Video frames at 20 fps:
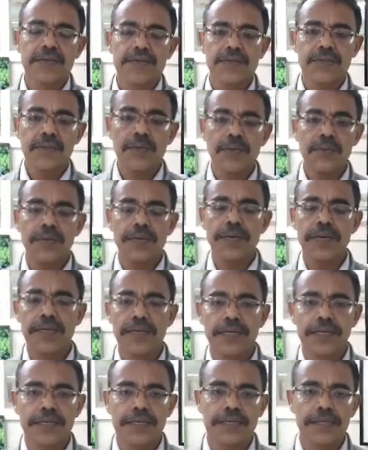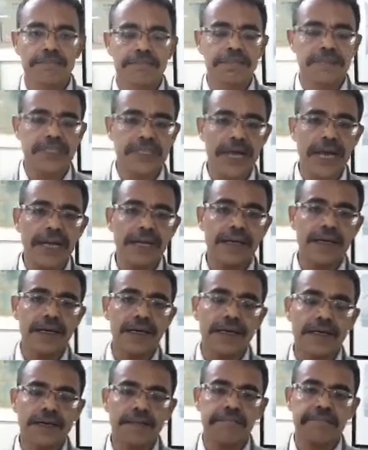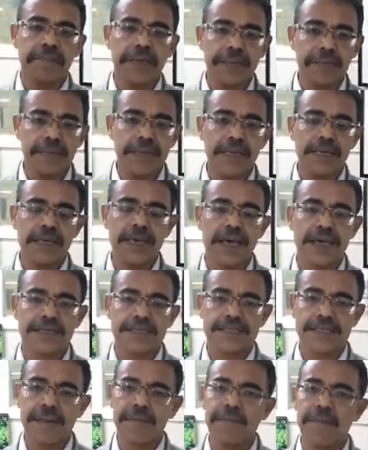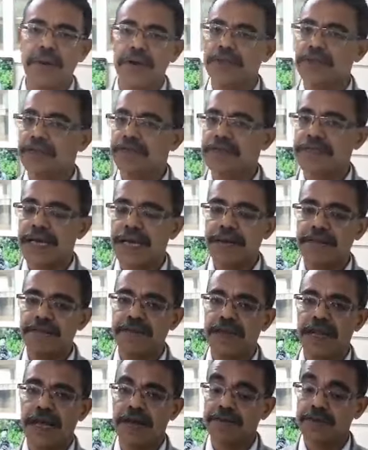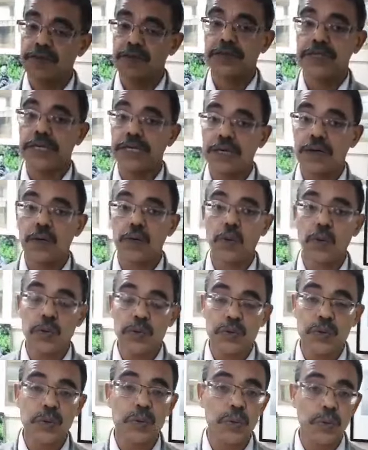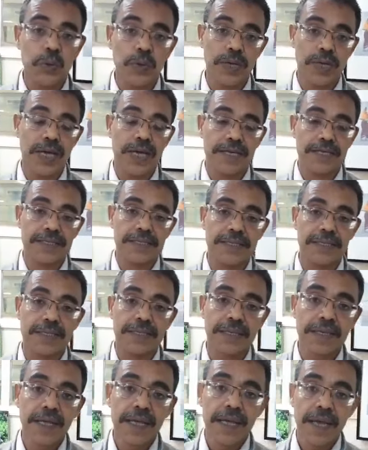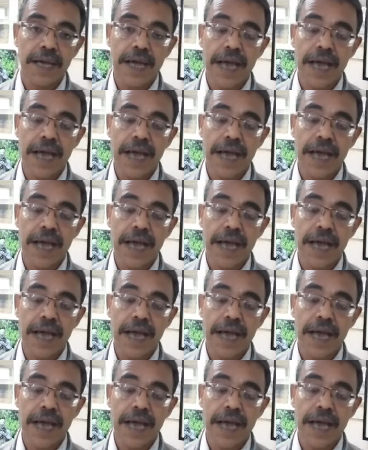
So China maybe at some point of time will have to take a close look at the